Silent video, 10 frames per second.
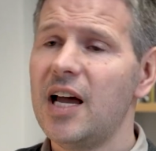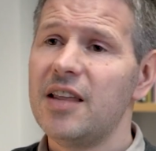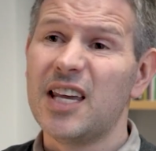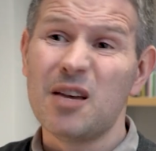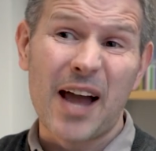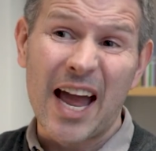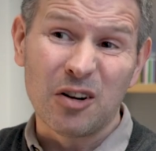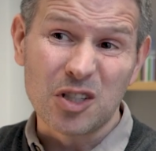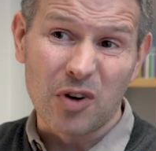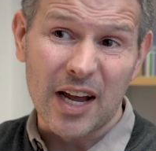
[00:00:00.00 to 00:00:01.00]
thinking about
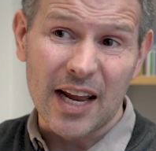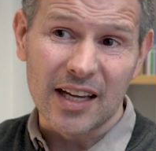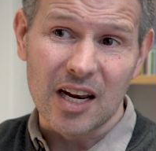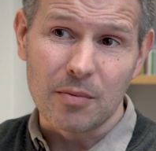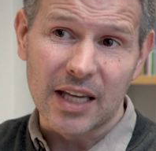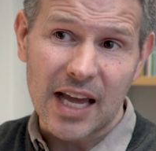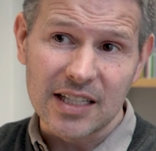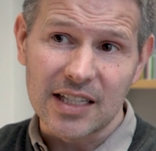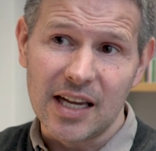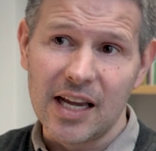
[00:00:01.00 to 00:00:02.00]
how to write an academic
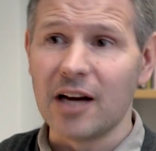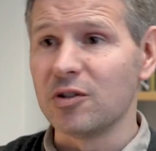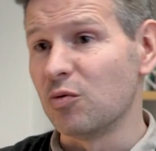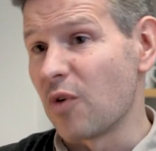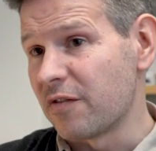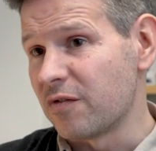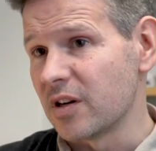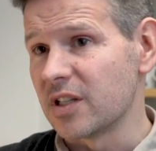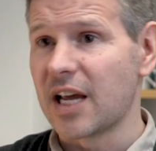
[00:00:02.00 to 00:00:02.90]
essay, how to reference,